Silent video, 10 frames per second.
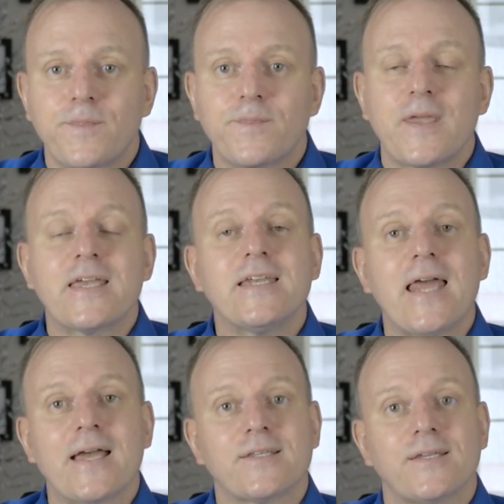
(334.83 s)
they
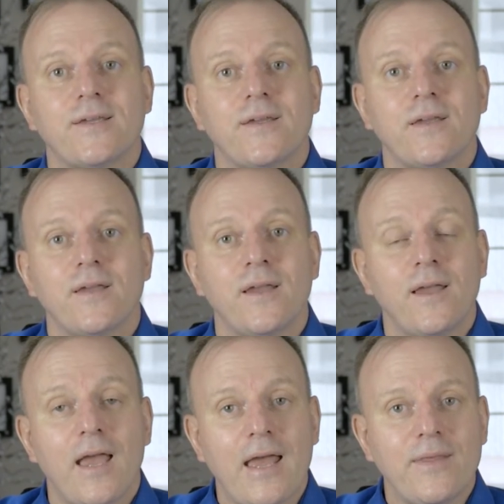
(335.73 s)
connect
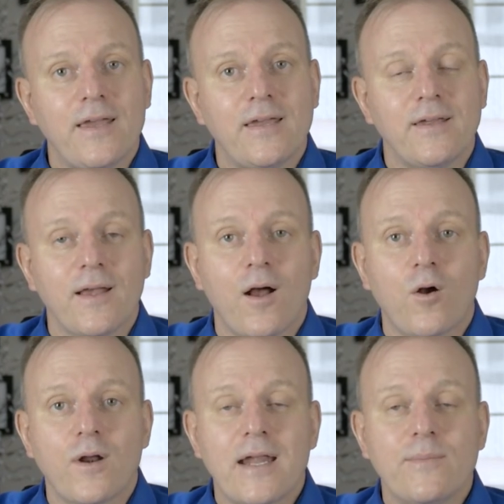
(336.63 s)
and they
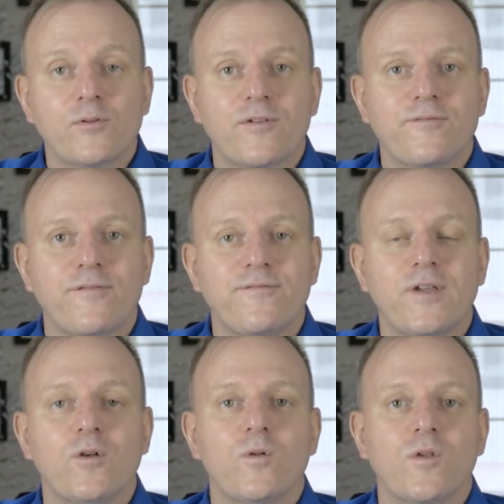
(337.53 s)
are able to
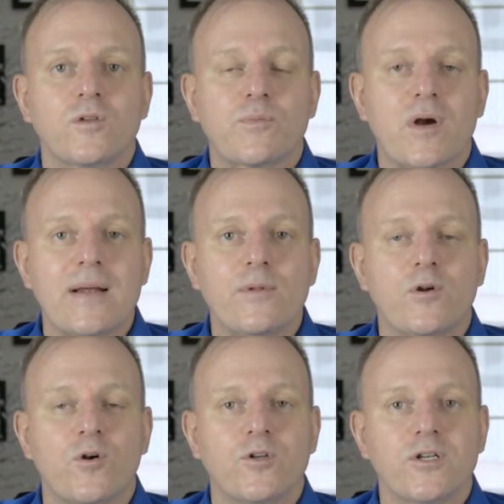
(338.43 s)
fulfill those primal
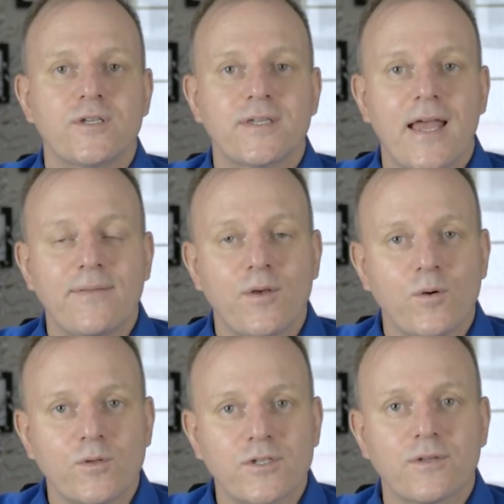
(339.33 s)
urges and
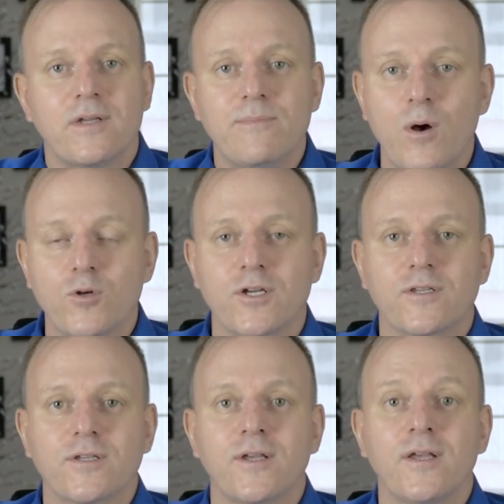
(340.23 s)
those
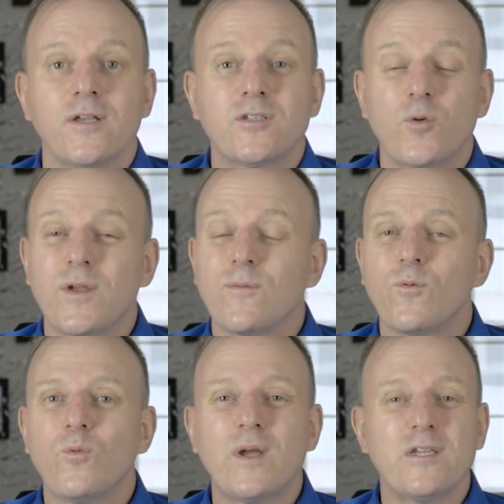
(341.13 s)
emotions. So that
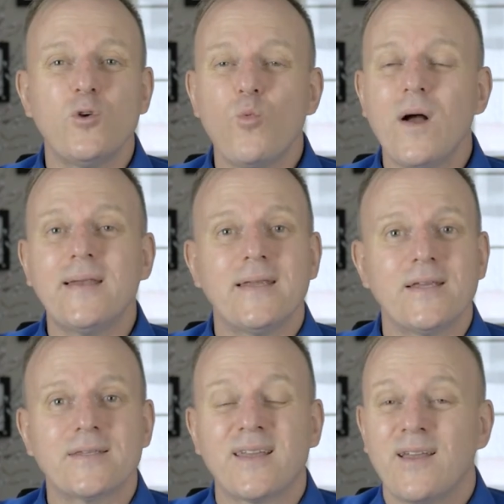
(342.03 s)
what you want
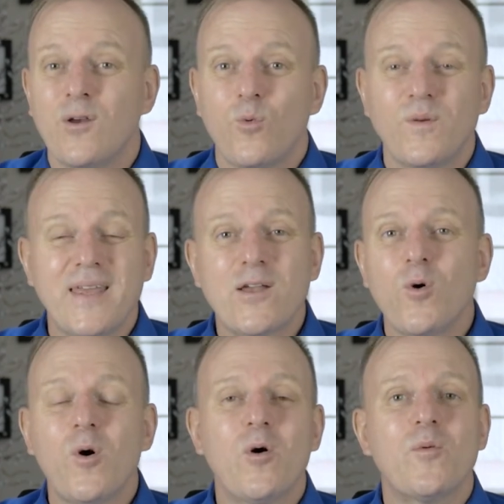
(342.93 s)
is when they
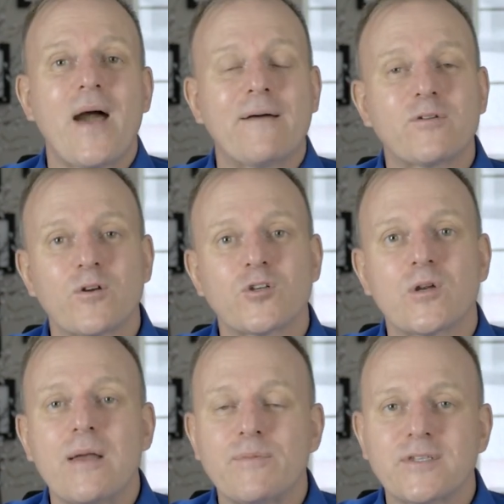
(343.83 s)
go home after a
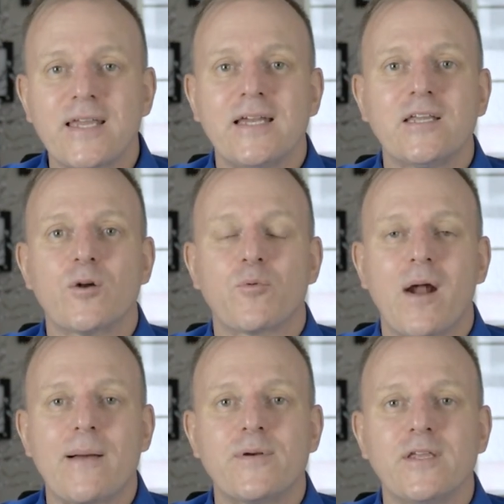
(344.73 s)
trip, staying at your
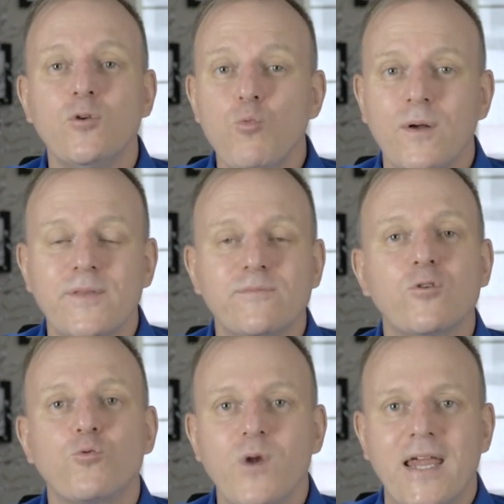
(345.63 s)
property, you want them
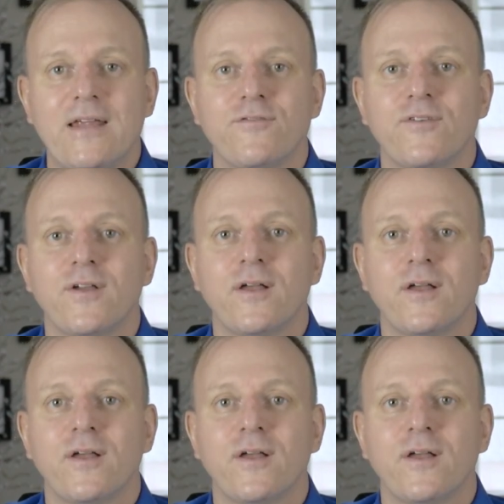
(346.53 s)
to rave